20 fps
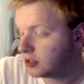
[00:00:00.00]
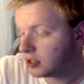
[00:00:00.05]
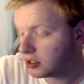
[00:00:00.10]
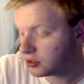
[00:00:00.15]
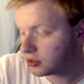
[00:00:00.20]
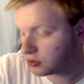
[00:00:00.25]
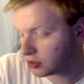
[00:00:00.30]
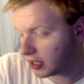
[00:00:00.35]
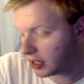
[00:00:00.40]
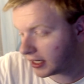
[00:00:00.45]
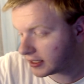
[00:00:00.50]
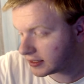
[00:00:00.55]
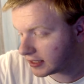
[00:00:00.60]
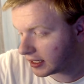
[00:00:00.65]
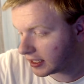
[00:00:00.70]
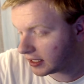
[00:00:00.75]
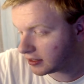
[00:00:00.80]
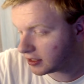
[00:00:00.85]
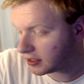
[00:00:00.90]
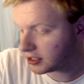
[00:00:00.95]
track
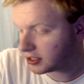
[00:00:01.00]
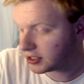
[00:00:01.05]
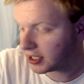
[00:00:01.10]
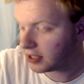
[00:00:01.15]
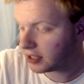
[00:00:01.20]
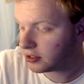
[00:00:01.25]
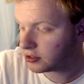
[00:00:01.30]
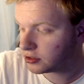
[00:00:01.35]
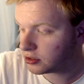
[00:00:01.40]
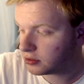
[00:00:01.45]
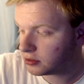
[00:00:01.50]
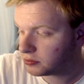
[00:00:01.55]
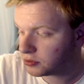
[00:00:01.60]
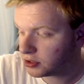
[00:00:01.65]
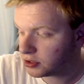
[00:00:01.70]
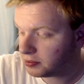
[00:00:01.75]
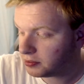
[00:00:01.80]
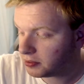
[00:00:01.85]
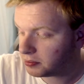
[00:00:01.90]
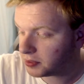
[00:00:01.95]
down the Shadow
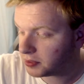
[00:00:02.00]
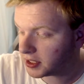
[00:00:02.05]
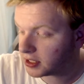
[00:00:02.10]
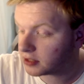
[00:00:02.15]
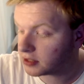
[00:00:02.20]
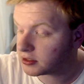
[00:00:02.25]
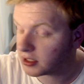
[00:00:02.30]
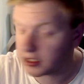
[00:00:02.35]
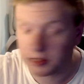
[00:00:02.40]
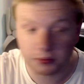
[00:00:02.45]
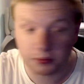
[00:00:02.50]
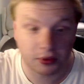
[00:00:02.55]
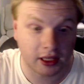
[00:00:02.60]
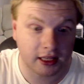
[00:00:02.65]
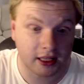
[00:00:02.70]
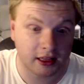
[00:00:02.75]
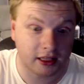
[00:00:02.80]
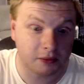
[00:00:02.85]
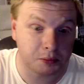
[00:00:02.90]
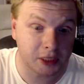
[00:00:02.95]
Stormtrooper because I
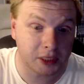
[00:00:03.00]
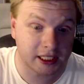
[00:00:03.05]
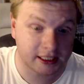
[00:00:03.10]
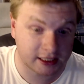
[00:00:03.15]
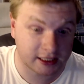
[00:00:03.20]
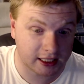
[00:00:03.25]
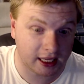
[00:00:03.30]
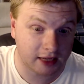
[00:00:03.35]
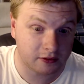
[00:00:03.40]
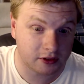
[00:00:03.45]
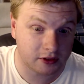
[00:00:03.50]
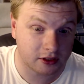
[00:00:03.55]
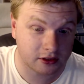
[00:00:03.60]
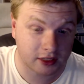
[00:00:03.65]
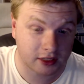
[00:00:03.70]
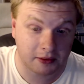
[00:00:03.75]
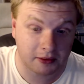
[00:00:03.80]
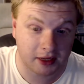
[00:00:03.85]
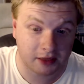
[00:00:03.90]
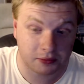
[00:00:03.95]
completely missed that when it's
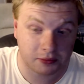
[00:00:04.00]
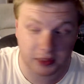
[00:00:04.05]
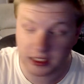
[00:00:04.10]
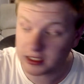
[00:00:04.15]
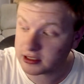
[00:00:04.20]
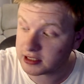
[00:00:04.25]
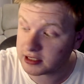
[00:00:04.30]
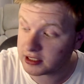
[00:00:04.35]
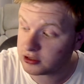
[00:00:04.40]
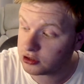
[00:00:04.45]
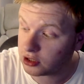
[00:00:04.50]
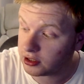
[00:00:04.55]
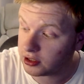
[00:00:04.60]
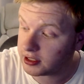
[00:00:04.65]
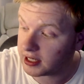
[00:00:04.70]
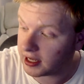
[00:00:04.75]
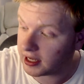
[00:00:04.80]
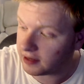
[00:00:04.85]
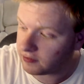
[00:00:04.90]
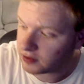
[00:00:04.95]
come out because they don't
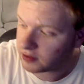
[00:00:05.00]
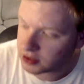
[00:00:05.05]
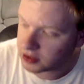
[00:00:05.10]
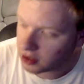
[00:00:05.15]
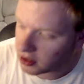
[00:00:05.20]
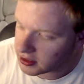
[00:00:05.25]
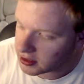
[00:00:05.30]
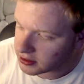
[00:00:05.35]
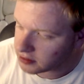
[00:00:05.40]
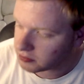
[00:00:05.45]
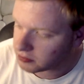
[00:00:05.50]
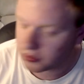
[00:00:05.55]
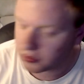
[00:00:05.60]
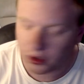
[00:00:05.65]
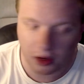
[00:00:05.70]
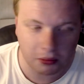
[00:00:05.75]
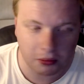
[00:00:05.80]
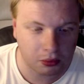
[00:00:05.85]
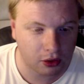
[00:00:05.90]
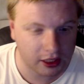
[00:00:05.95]
advertise them
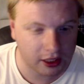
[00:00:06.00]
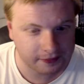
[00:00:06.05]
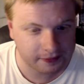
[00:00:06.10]
properly.